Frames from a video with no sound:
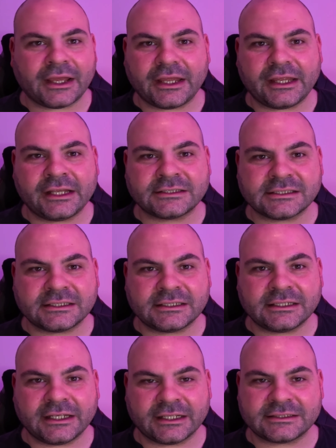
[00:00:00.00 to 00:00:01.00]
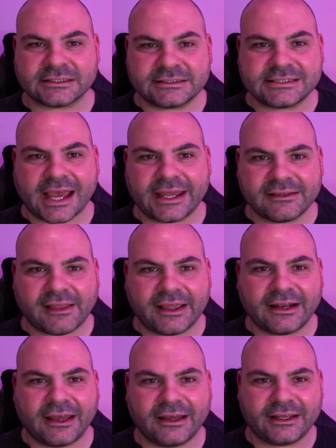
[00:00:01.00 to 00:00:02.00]
it's a day
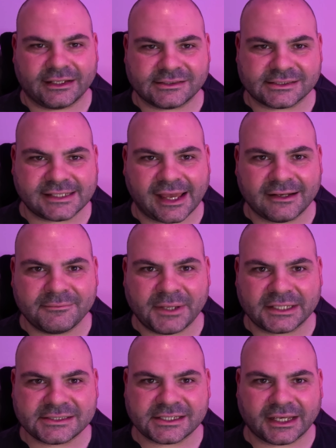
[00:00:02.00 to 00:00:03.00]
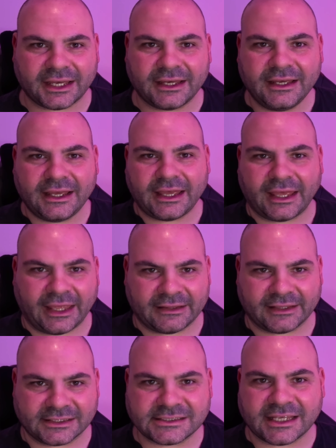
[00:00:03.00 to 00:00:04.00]
later, it's a ton messier, and
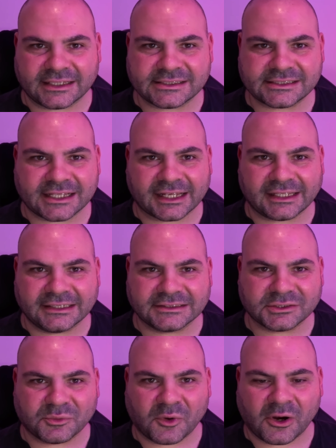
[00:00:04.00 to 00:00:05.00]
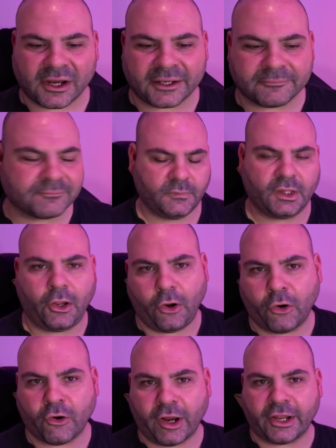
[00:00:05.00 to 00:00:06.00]
let's get stuck into why.
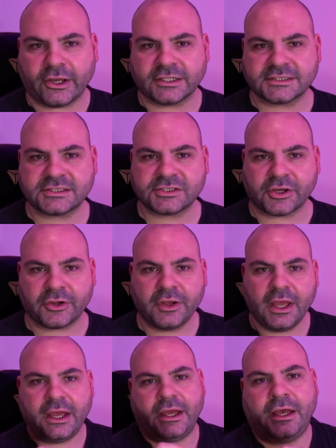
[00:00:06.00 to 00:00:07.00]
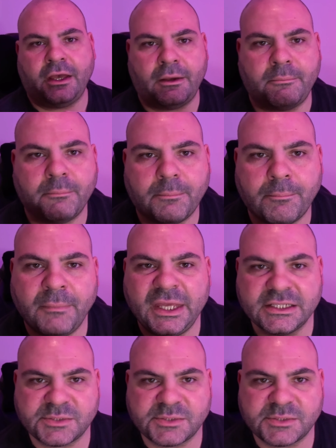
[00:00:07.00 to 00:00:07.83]
Alright guys, so me and